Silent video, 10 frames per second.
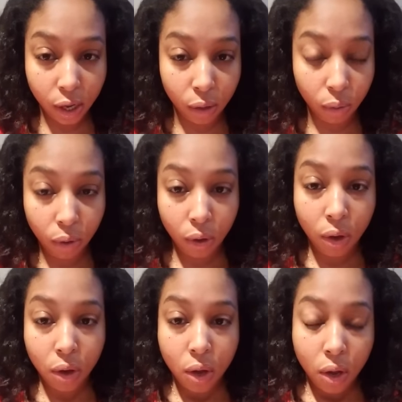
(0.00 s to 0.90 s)
Oh.
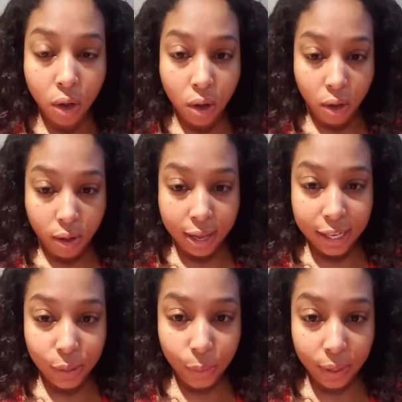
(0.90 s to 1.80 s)

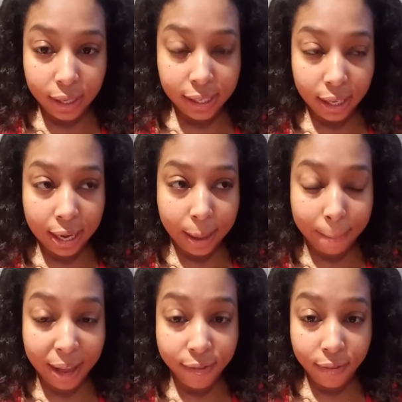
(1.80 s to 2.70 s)
That's what I wanted to tell y'all.
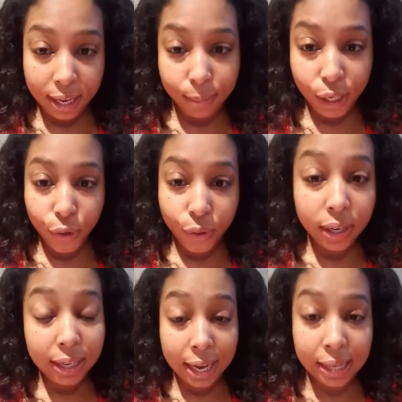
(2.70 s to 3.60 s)
My family
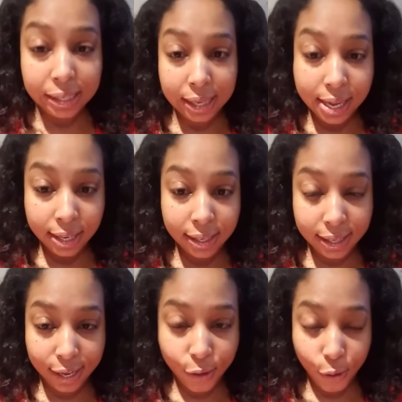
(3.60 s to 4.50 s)
court case is
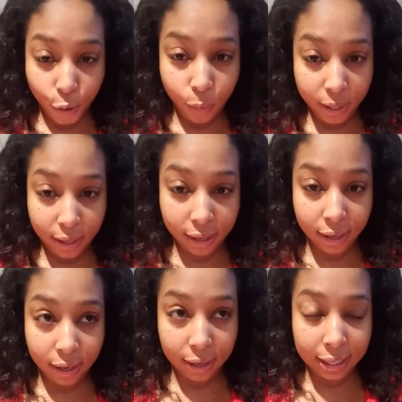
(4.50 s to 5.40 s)
still open,
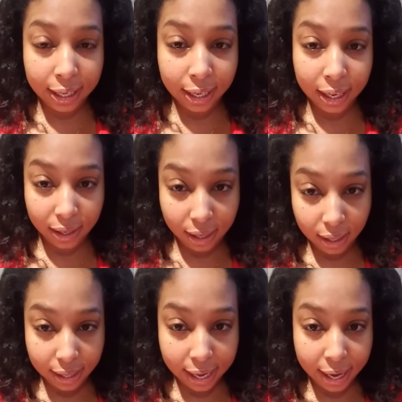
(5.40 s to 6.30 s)
y'all. A lot of y'all
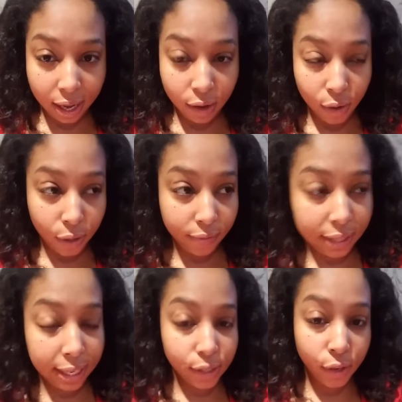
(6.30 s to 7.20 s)
think that, you know,
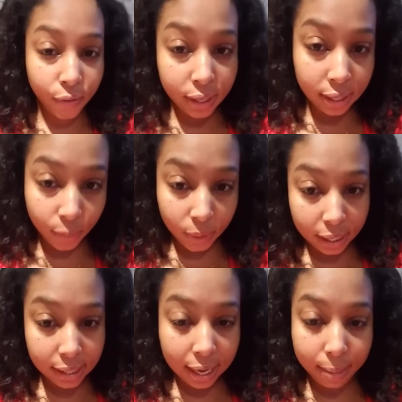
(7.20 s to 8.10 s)
everything's over and done with
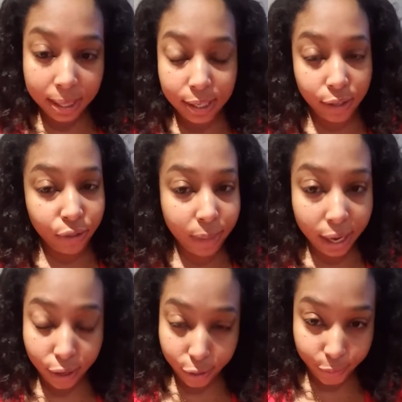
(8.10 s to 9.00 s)
because I got my children
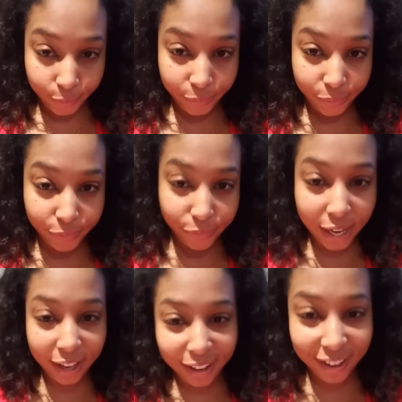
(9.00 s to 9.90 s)
back.
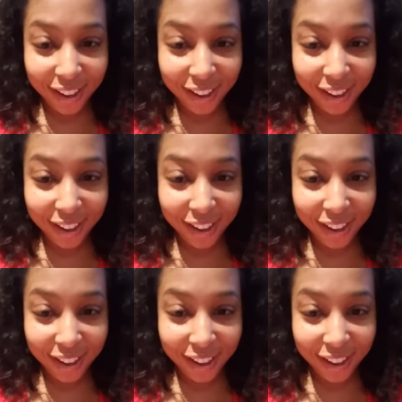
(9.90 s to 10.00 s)
No.